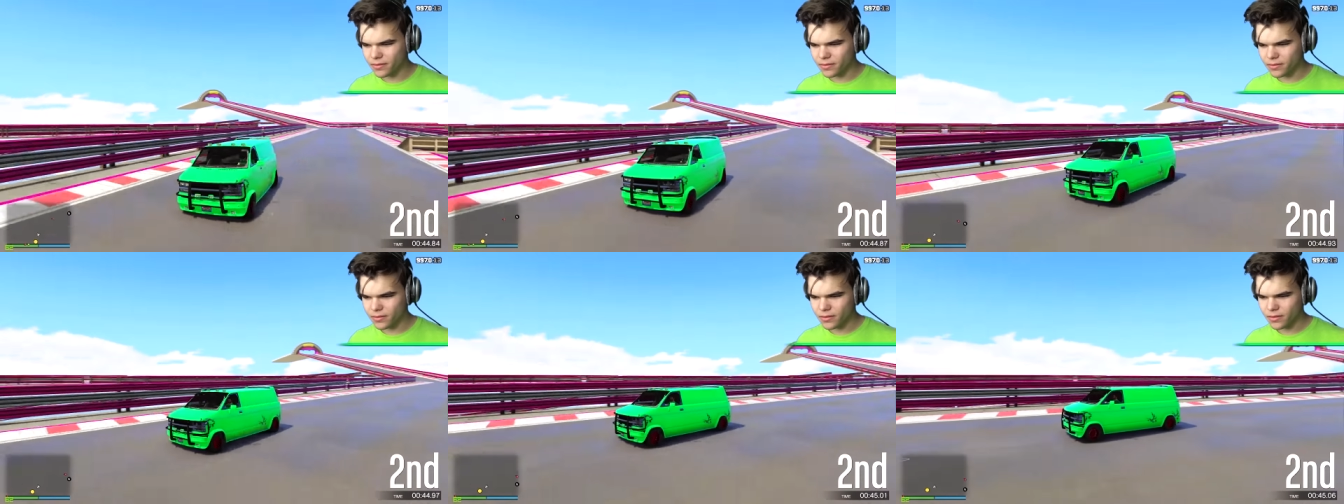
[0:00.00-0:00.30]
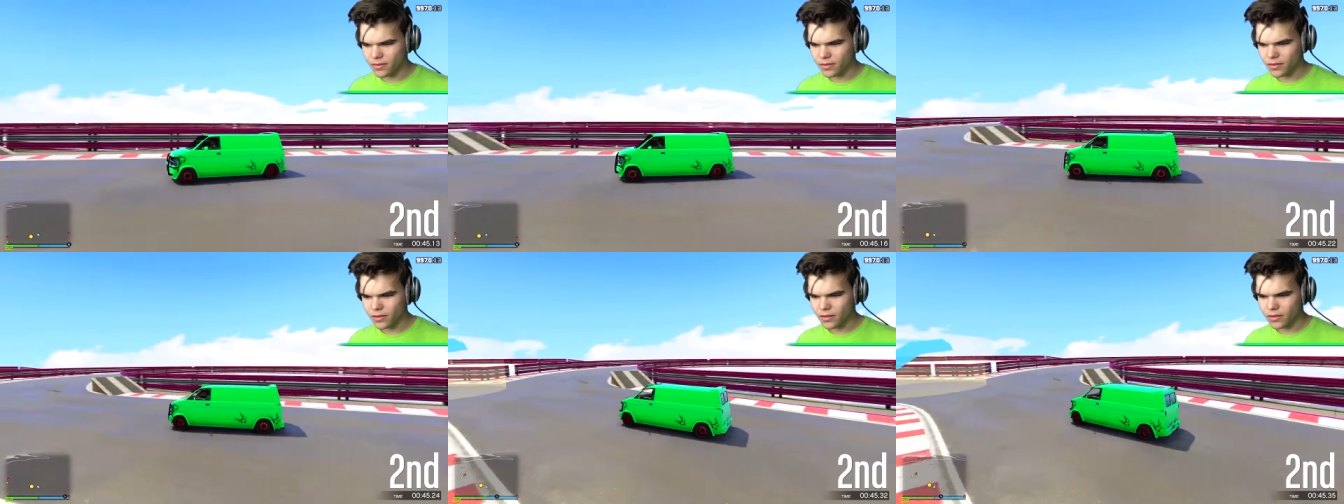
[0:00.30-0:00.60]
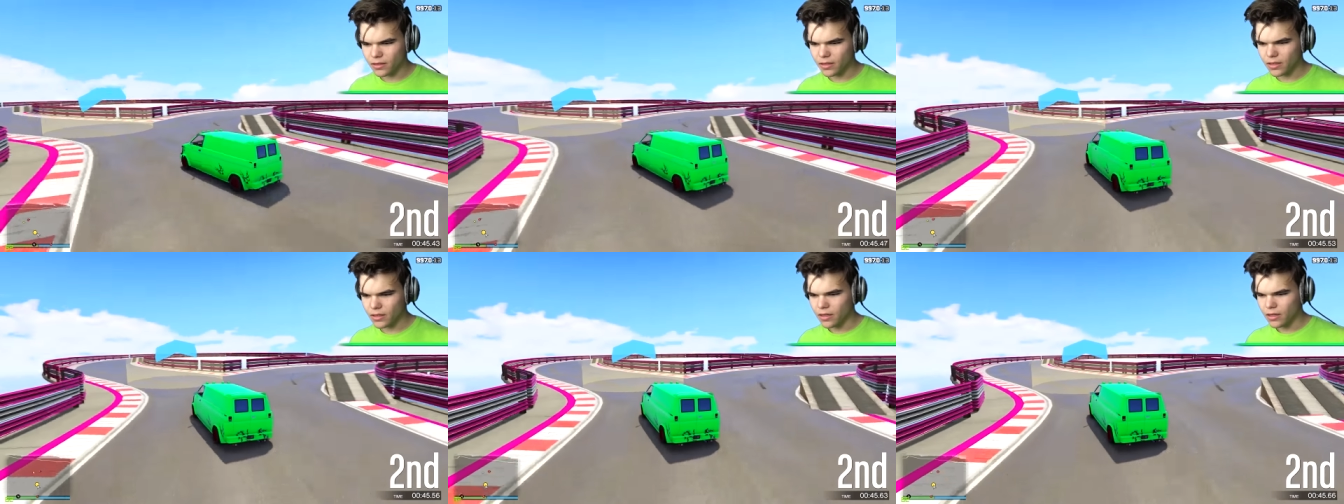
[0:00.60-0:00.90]
No, guys,
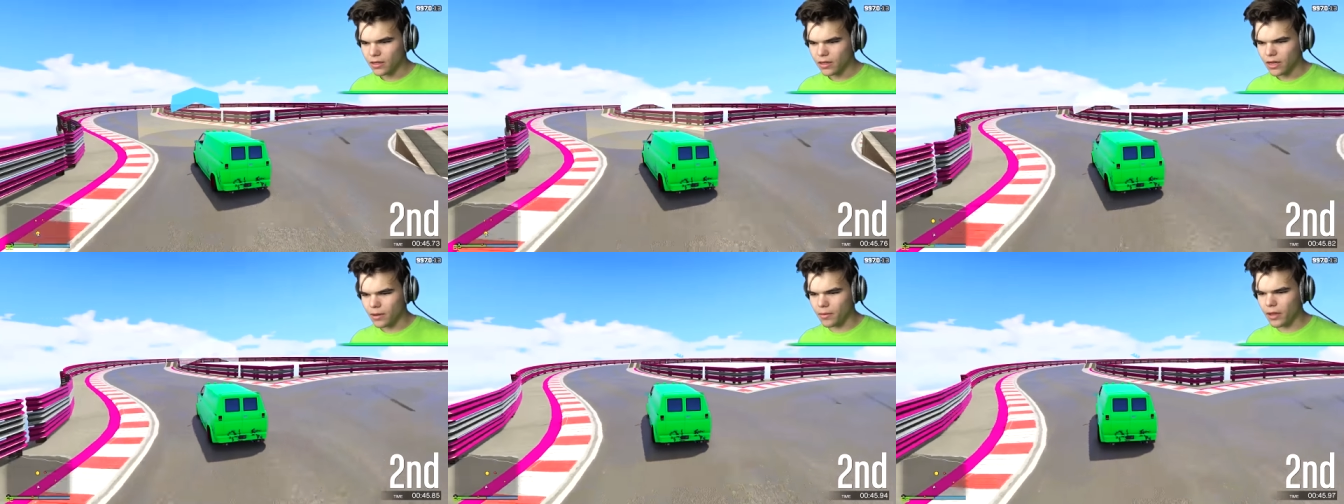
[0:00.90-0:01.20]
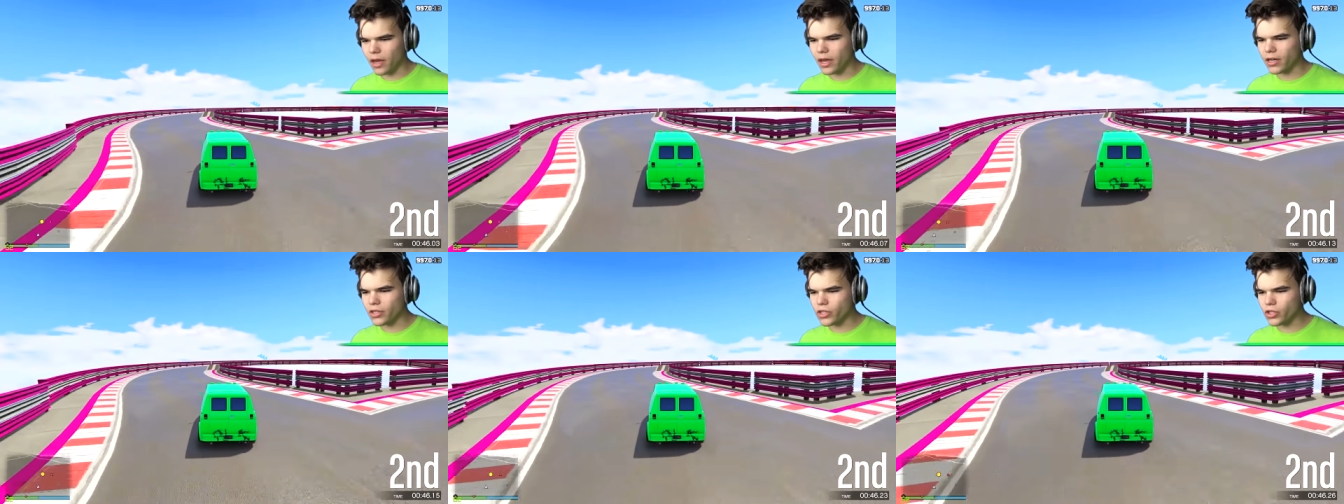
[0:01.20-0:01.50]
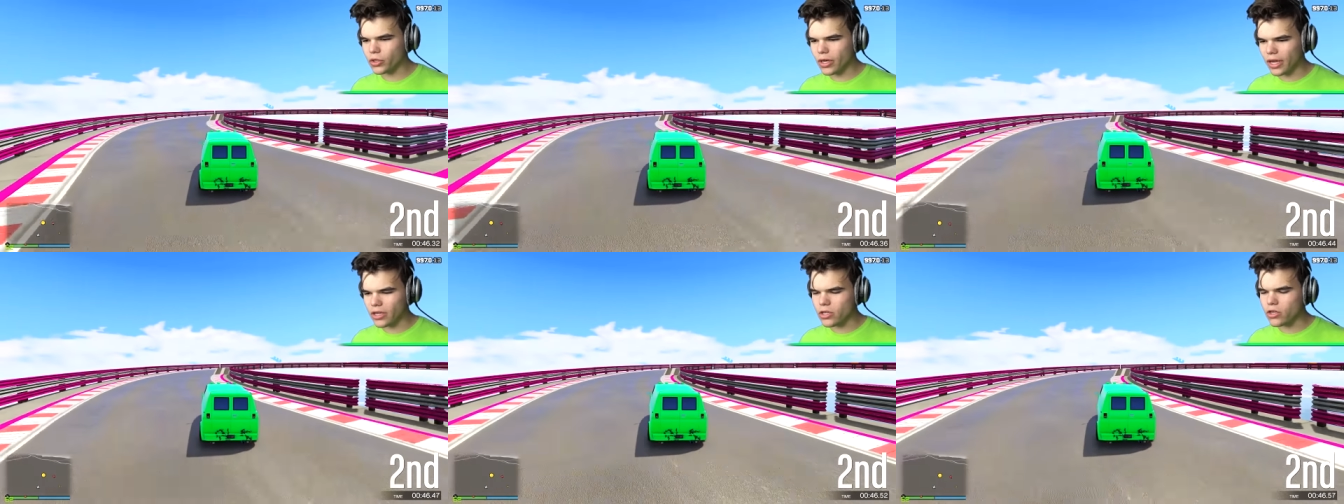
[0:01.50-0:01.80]
no, no, no, no. I'm not gonna
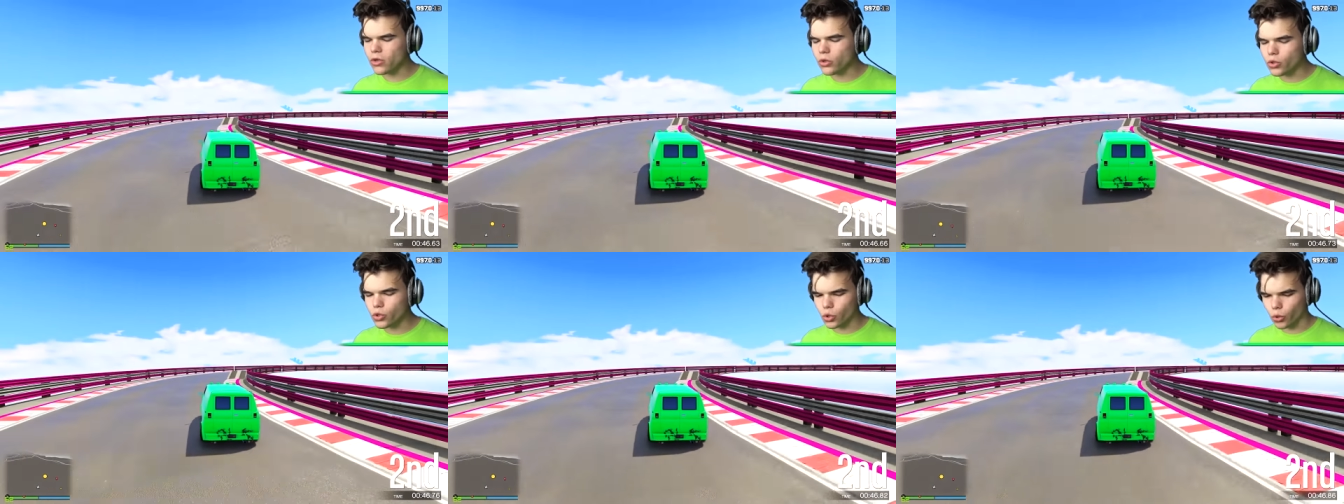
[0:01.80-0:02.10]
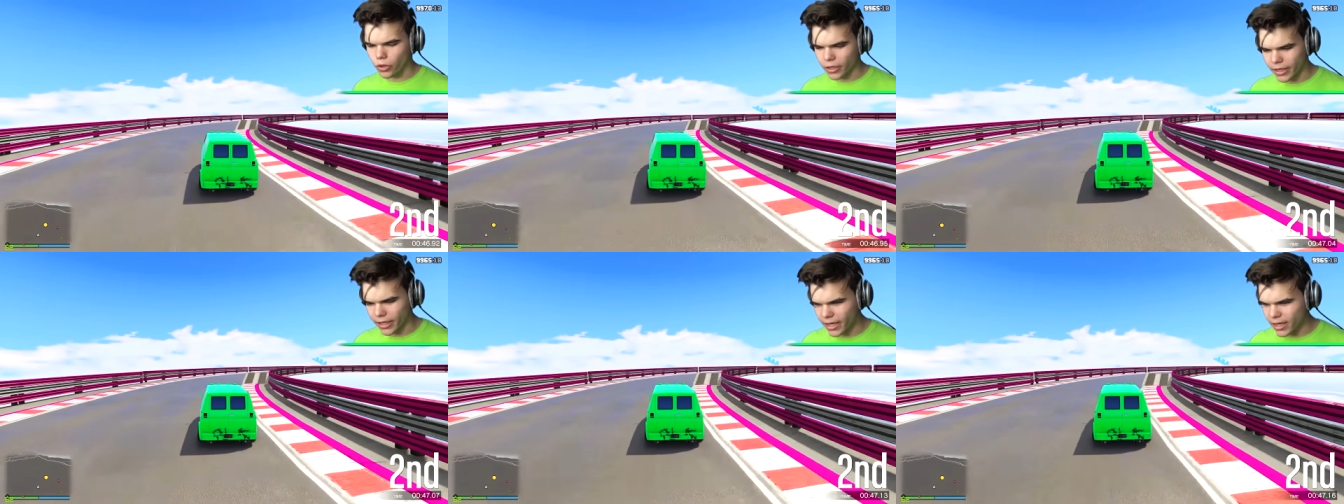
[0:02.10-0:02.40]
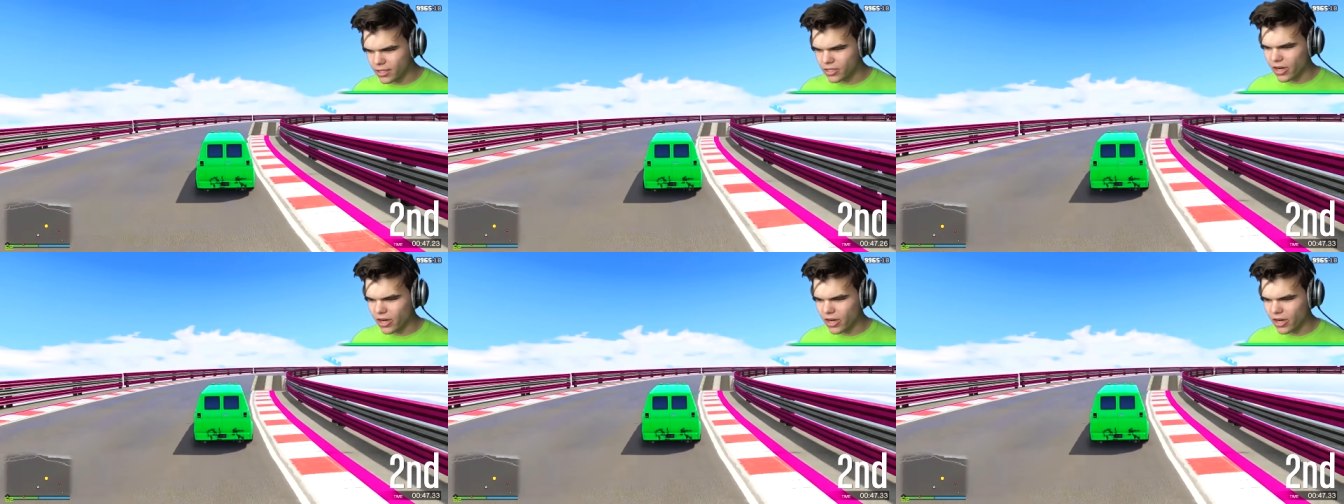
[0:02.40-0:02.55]
shoot at you, Jordi.